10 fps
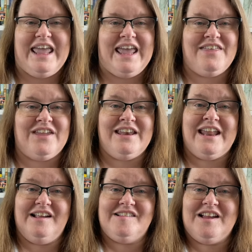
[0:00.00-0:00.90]
And then
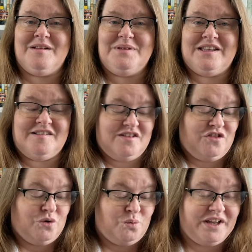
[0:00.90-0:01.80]
next up is
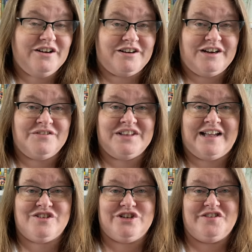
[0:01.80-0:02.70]
the winner of
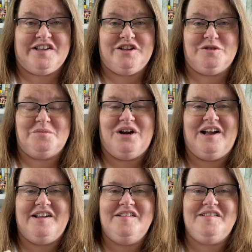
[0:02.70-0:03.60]
last year's Giller
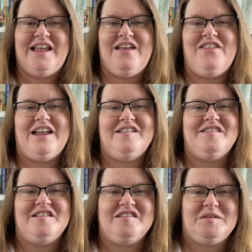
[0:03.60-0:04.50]
Prize, and that is
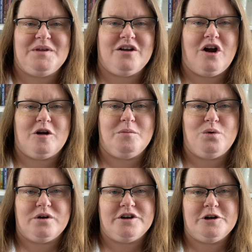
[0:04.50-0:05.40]
The Sleeping Car
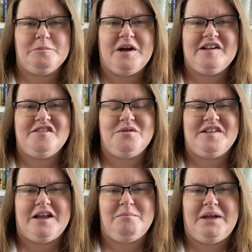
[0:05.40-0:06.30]
Porter by
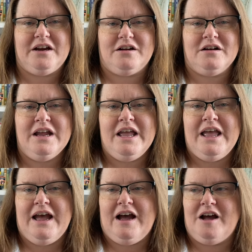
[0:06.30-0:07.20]
Suzette Mayr,
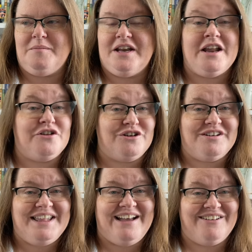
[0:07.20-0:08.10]
um, another
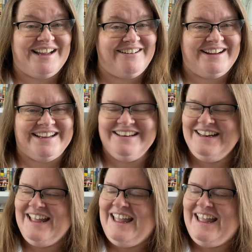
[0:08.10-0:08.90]
Calgarian.